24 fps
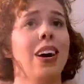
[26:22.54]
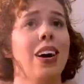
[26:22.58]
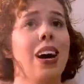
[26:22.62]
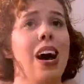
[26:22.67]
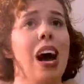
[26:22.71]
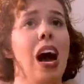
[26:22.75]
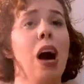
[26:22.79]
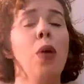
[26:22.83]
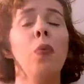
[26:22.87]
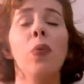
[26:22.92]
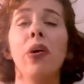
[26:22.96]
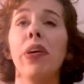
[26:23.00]

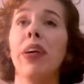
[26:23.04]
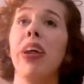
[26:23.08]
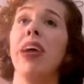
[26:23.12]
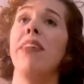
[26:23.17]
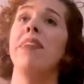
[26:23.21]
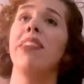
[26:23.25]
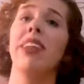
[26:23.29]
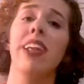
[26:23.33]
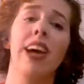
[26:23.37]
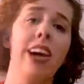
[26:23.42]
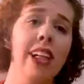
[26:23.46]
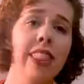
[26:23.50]
I would have
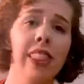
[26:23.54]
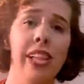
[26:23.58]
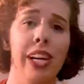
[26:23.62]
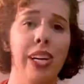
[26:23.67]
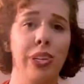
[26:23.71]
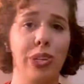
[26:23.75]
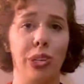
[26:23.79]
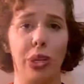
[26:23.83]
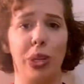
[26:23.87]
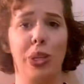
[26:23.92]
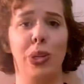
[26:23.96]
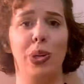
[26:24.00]
nothing
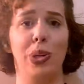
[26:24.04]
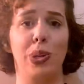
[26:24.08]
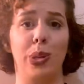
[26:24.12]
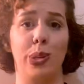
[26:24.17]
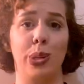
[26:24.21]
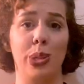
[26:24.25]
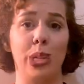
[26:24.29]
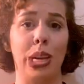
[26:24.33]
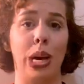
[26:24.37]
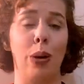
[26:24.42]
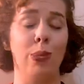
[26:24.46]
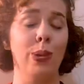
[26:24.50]
to
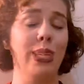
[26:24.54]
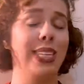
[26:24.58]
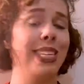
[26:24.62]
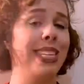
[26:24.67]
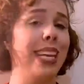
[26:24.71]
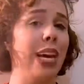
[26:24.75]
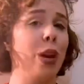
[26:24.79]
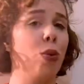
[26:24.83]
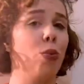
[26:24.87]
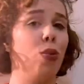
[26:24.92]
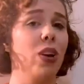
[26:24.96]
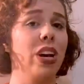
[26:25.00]
lose. I would
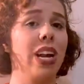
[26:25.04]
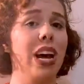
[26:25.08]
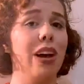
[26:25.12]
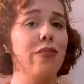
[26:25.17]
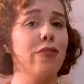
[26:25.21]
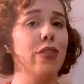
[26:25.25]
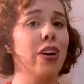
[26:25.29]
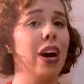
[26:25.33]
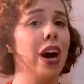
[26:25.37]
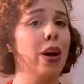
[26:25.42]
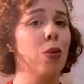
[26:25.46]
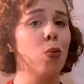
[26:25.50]
say whatever
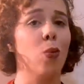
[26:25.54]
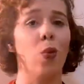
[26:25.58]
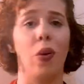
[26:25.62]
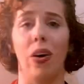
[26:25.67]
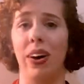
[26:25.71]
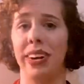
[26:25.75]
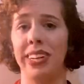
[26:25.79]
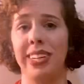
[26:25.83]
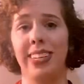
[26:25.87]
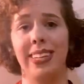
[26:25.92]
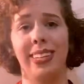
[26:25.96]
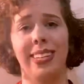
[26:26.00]
I
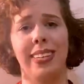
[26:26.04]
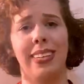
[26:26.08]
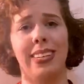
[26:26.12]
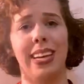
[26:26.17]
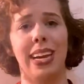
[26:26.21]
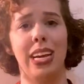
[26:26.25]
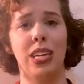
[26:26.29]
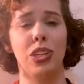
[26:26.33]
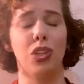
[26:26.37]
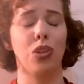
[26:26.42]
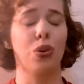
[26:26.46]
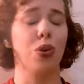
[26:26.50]
wanted to
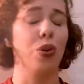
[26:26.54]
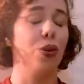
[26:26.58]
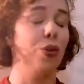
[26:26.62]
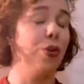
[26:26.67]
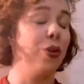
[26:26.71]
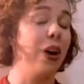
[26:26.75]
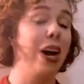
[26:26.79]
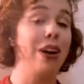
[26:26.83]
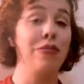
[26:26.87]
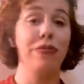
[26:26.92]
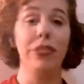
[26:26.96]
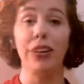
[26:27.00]
say to
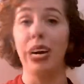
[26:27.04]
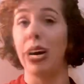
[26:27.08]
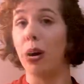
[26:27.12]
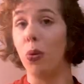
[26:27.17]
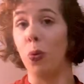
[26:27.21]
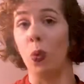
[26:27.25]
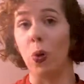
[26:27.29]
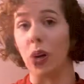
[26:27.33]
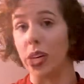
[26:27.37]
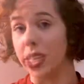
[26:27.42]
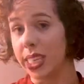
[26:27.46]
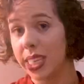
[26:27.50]
whoever I
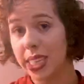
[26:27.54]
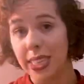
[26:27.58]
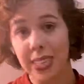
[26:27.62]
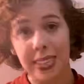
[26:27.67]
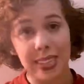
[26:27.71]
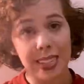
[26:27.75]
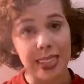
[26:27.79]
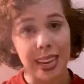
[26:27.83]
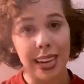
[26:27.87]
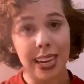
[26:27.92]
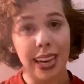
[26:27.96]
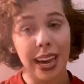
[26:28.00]
wanted to
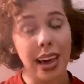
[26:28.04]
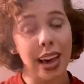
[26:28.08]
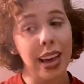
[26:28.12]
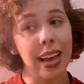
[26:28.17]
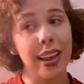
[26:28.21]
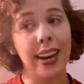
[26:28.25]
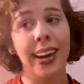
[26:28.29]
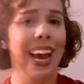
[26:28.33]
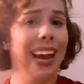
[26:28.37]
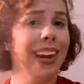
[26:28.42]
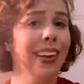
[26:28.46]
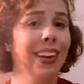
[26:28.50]
say
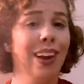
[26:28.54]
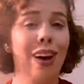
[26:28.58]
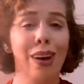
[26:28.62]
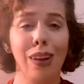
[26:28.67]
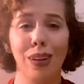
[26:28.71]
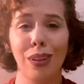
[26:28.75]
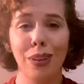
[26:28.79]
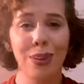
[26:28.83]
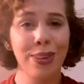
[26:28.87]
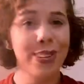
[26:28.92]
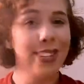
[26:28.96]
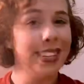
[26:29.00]
it and not
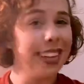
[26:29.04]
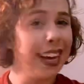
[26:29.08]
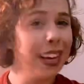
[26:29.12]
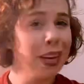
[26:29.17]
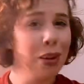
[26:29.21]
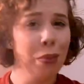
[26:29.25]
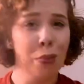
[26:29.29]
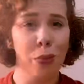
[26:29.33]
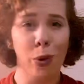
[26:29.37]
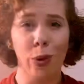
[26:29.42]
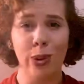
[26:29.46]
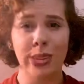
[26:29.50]
lose any
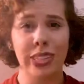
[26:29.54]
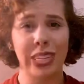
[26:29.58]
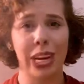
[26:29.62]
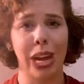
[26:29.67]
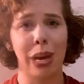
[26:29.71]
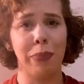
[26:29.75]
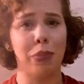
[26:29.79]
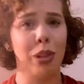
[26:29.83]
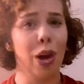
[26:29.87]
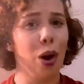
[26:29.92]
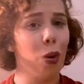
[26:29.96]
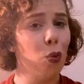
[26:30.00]
more time,
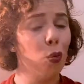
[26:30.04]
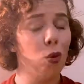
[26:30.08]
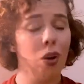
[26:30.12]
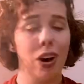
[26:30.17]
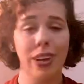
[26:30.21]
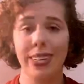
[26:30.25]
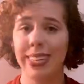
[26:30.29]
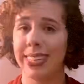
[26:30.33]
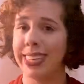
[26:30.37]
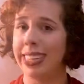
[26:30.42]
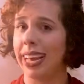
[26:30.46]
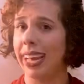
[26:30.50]
not
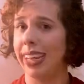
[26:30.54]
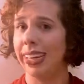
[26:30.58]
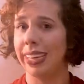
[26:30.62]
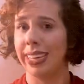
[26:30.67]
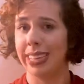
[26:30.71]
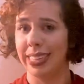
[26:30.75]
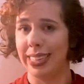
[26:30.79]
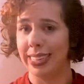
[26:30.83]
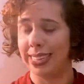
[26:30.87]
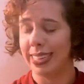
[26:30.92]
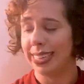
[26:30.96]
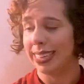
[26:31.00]
1
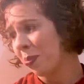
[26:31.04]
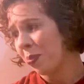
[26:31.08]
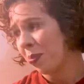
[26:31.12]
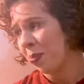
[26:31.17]
second.